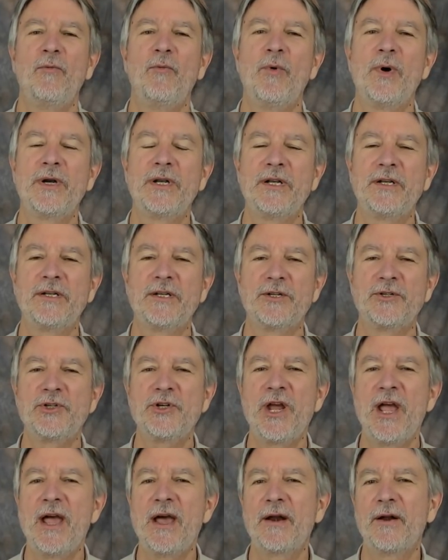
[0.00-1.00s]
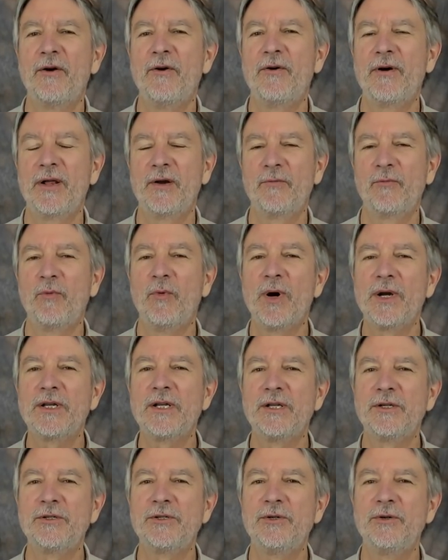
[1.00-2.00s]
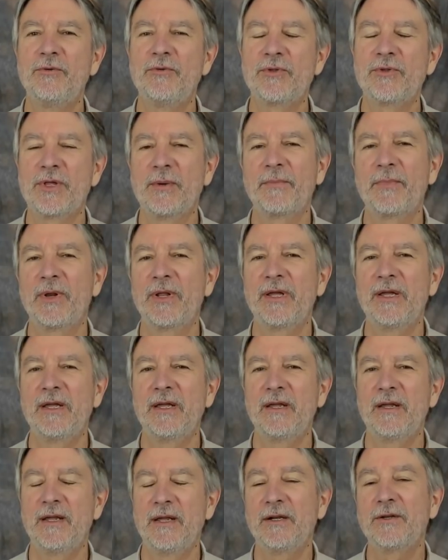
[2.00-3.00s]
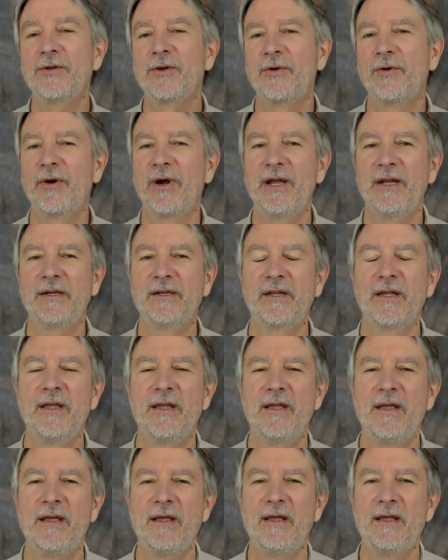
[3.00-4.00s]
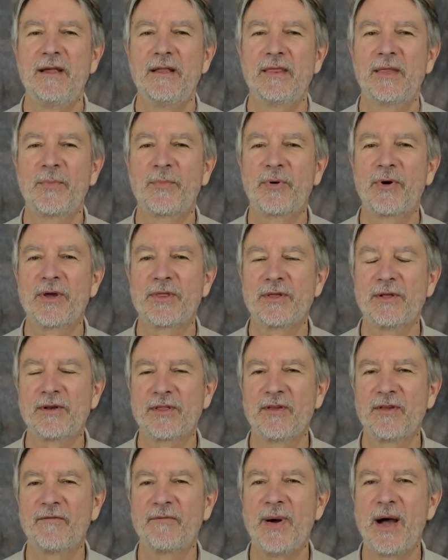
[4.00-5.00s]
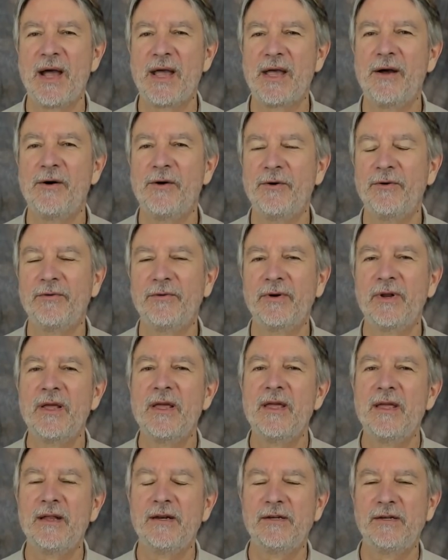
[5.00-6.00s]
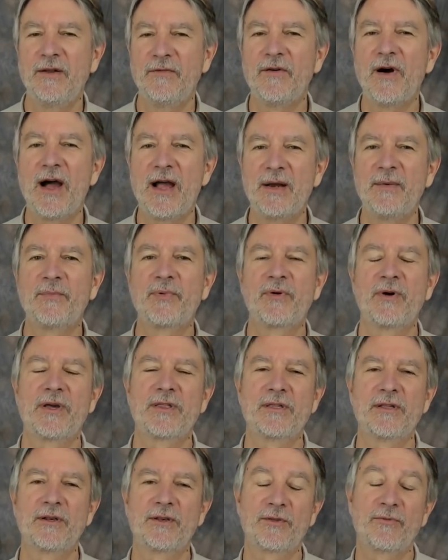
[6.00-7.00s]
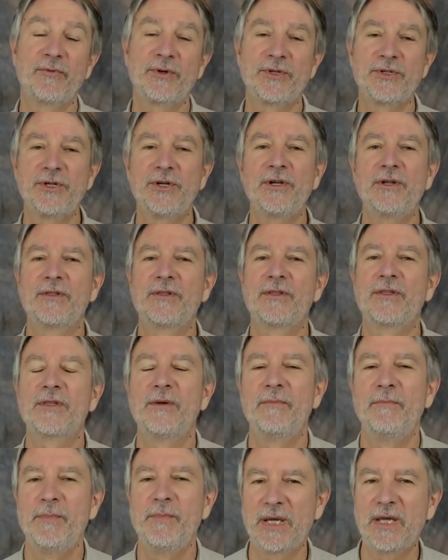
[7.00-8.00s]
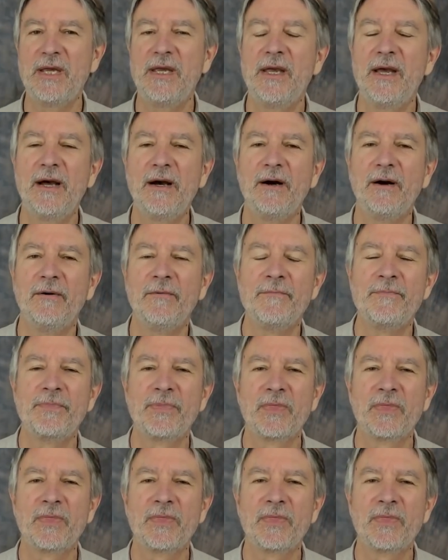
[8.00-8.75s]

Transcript: wanting to channel and wanting to simply integrate the presence of my own divine presence, which is Michael.